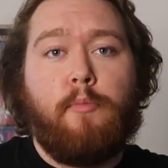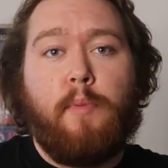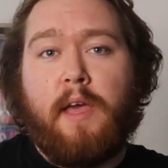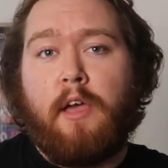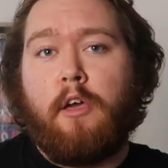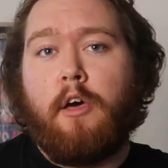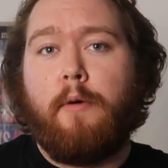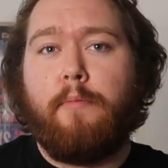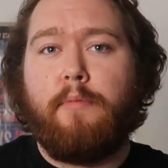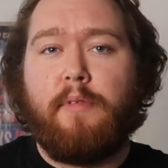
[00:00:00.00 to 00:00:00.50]
to
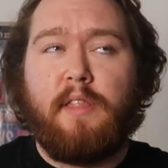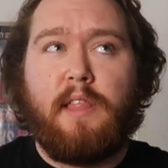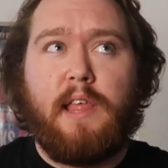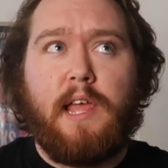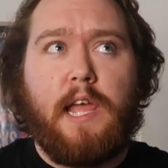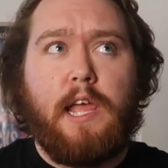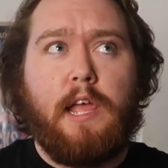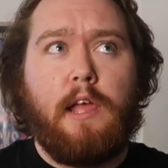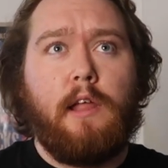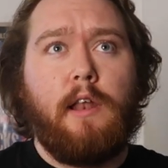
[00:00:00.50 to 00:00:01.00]
pick up
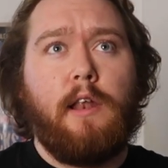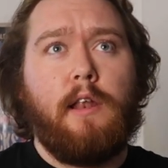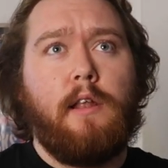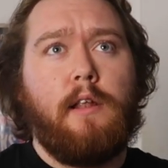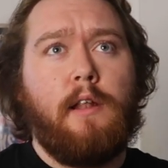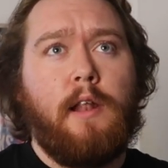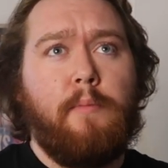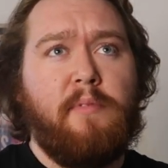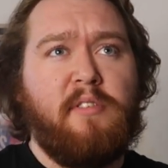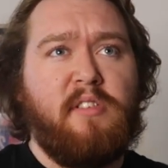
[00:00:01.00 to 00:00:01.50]
the
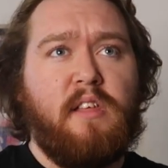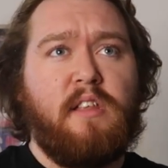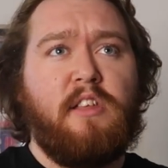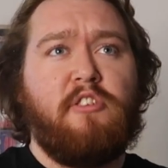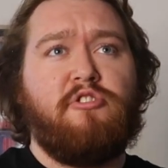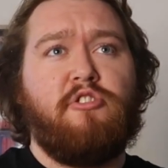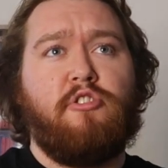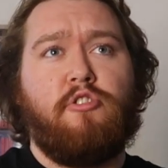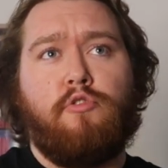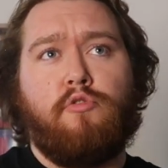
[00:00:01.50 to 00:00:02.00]
limited
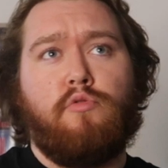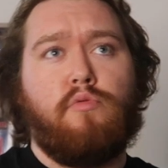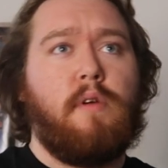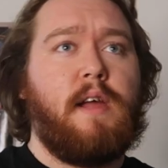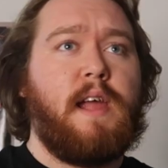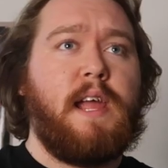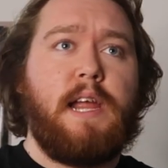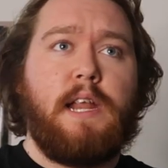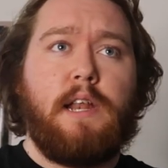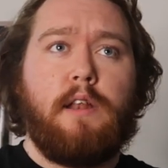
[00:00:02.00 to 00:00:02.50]
edition
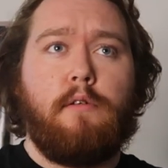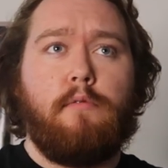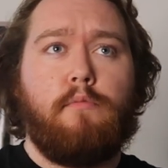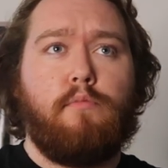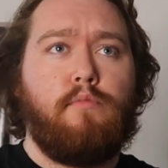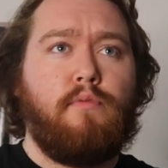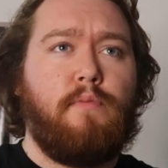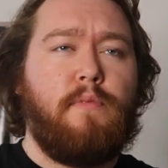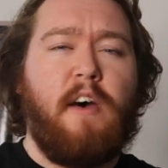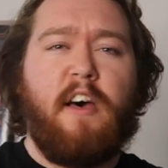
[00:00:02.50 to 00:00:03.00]
green
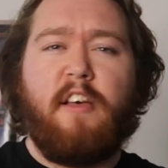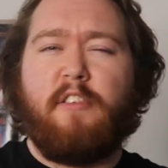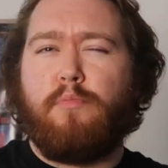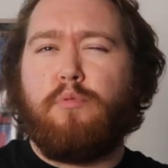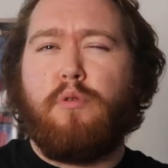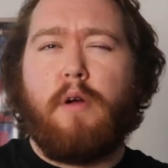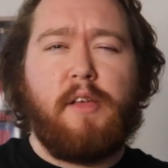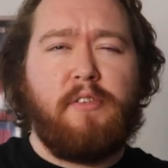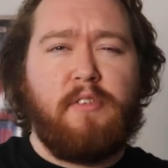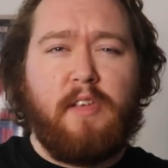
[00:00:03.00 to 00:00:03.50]
first
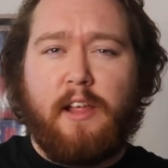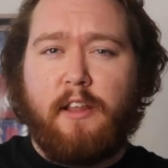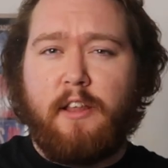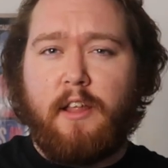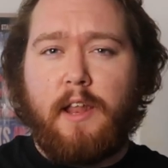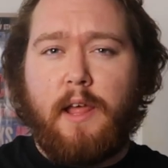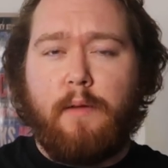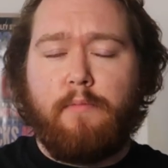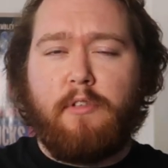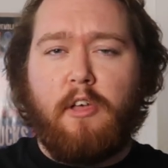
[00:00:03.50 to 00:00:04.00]
pressing
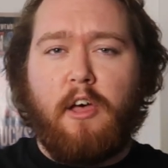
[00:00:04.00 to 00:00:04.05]
that they've